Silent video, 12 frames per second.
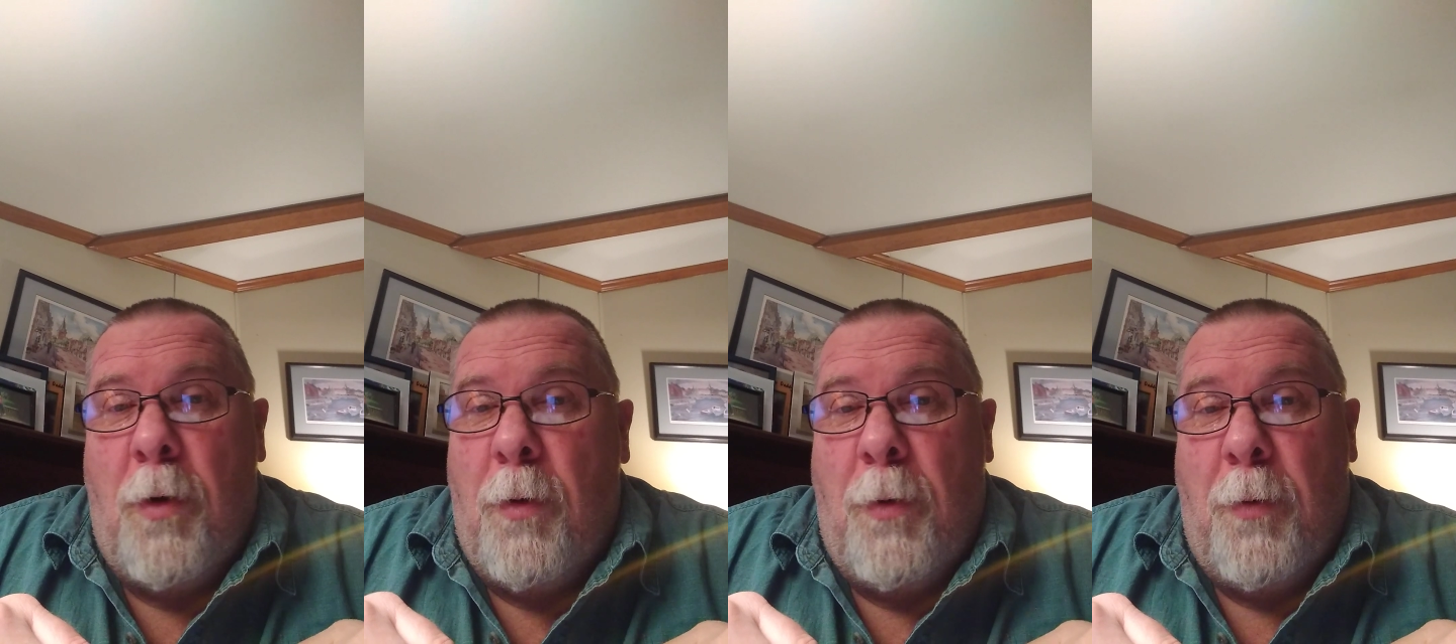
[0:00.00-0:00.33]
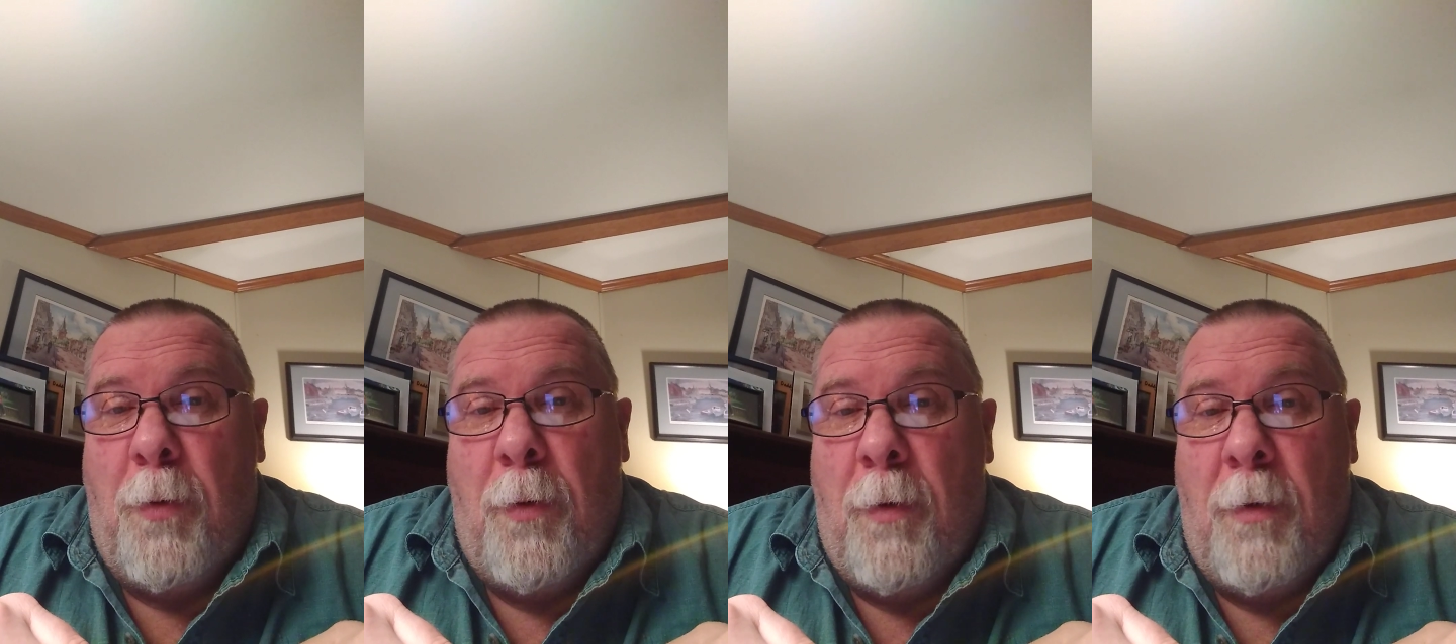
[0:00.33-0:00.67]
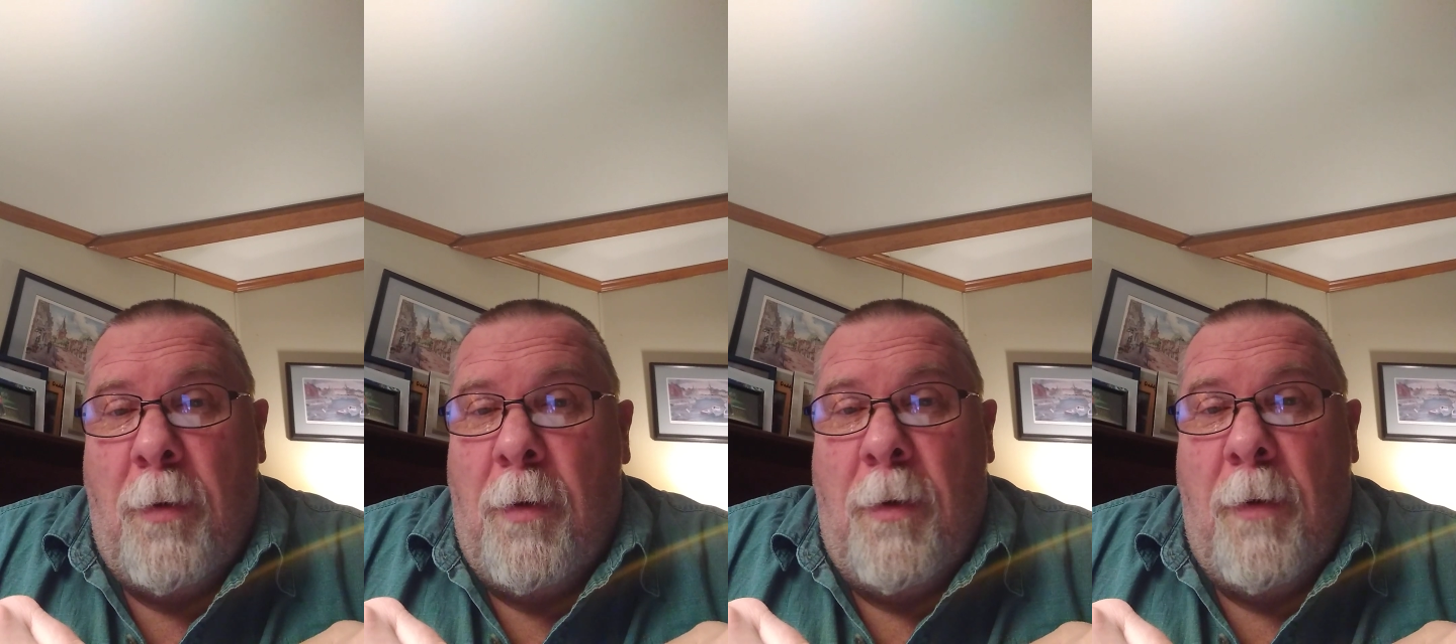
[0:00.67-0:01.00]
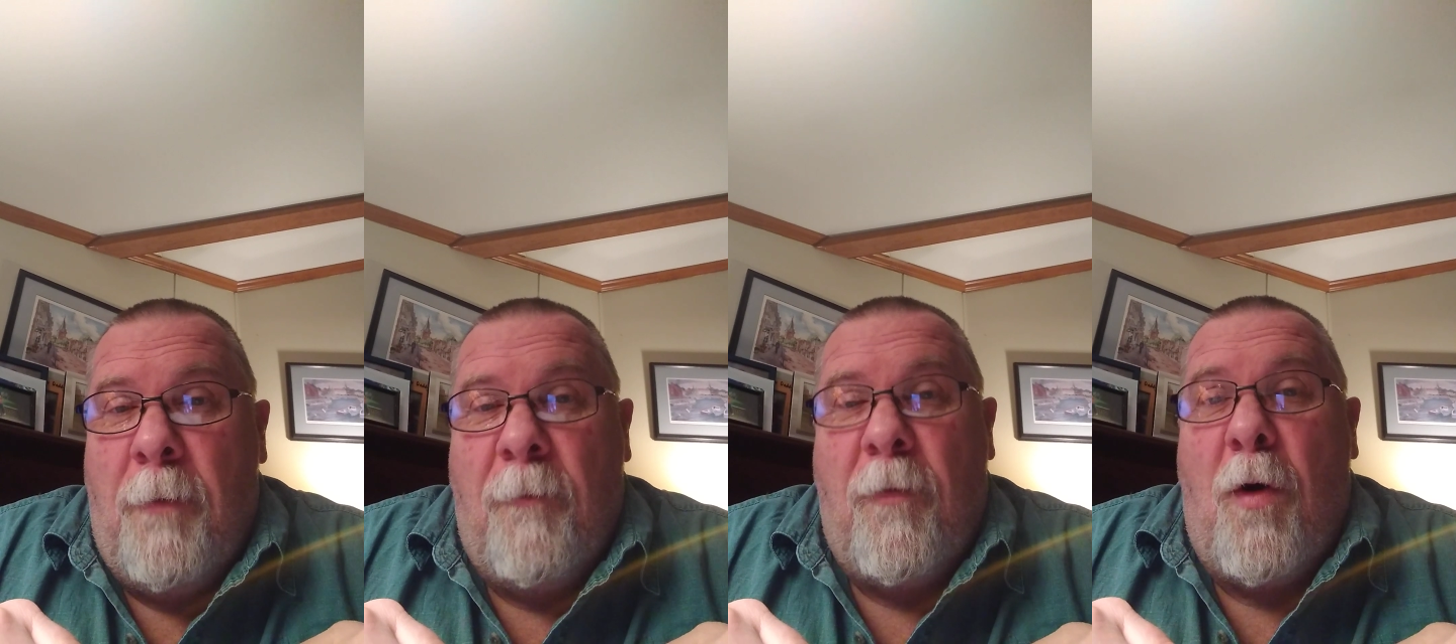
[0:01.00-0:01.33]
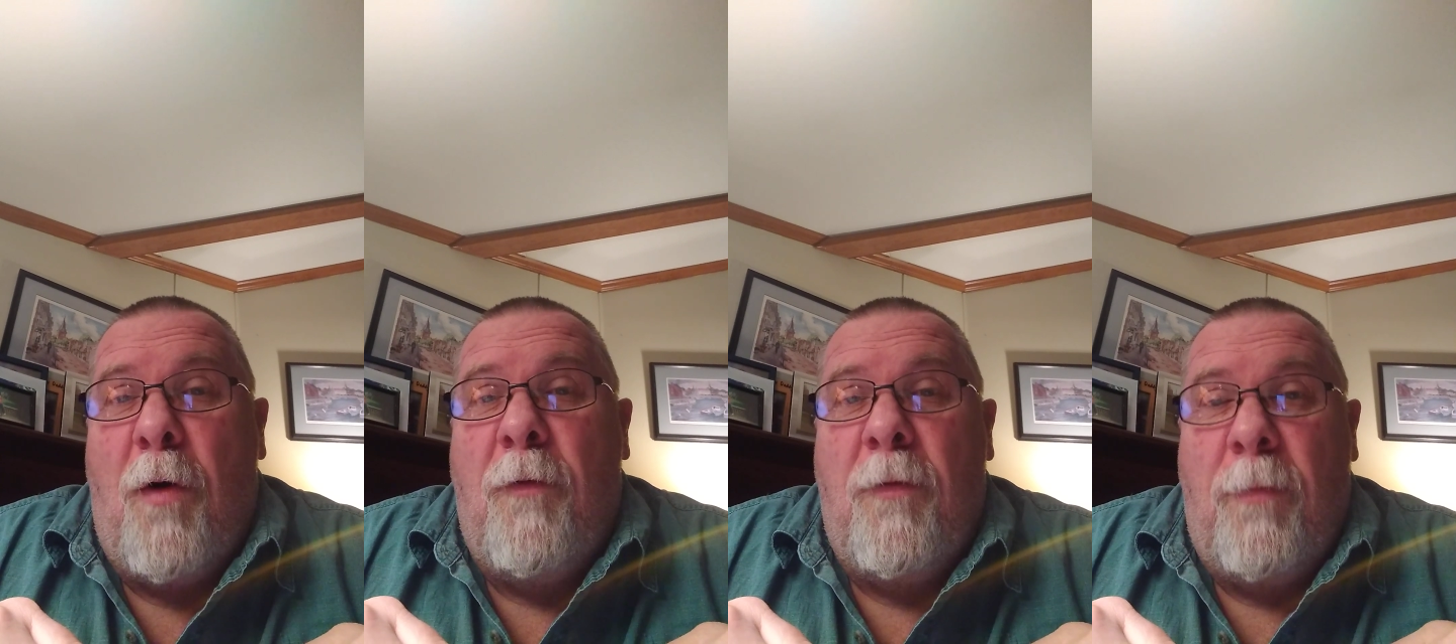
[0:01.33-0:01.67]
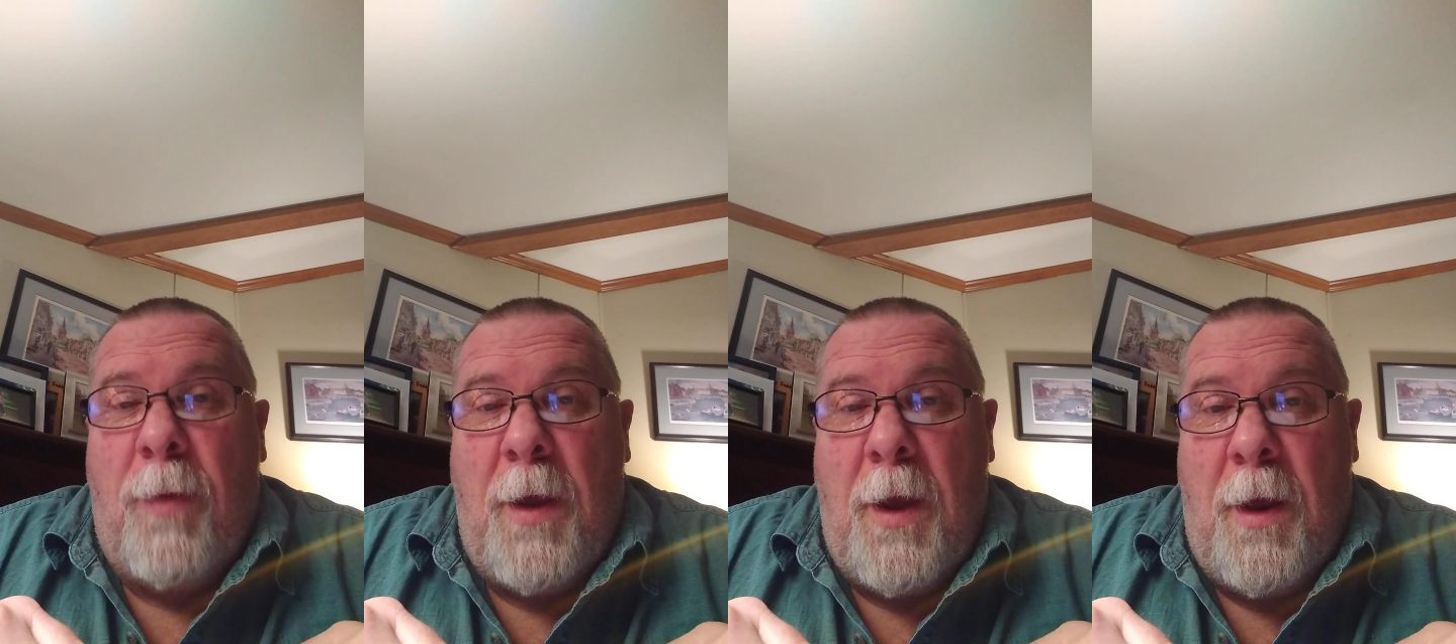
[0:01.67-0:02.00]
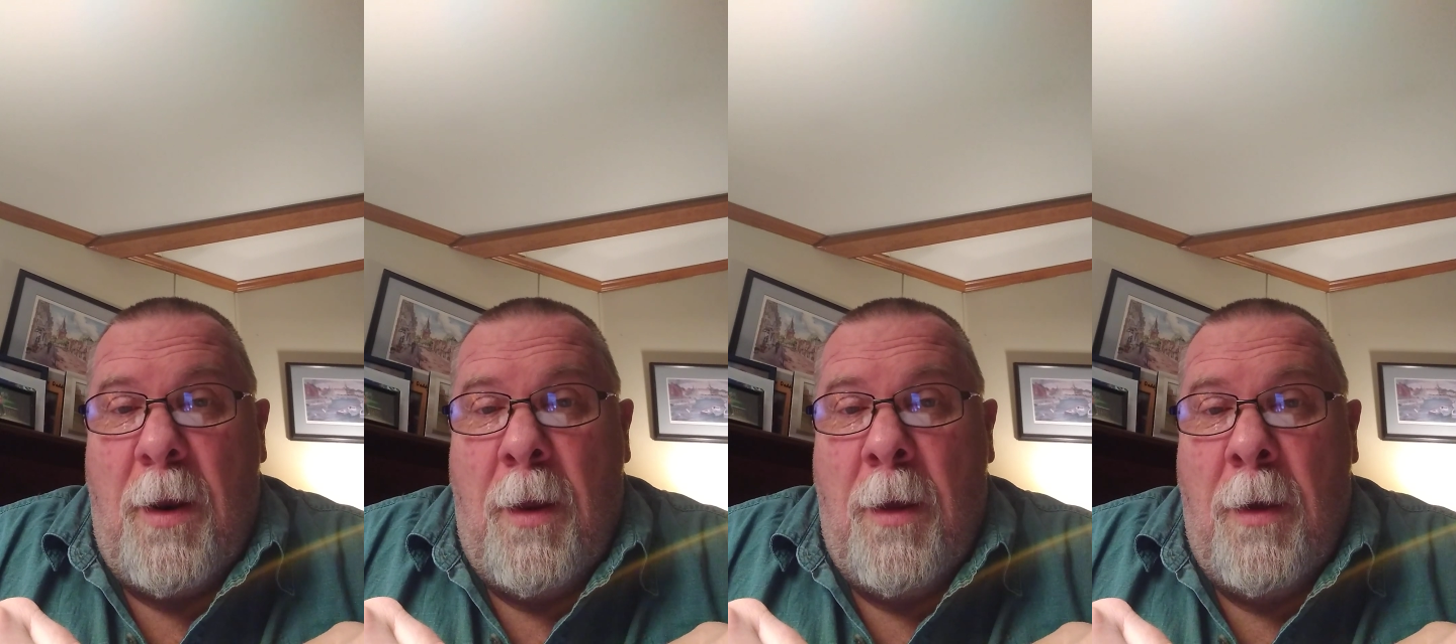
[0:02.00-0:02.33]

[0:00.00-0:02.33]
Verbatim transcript: no, far from that.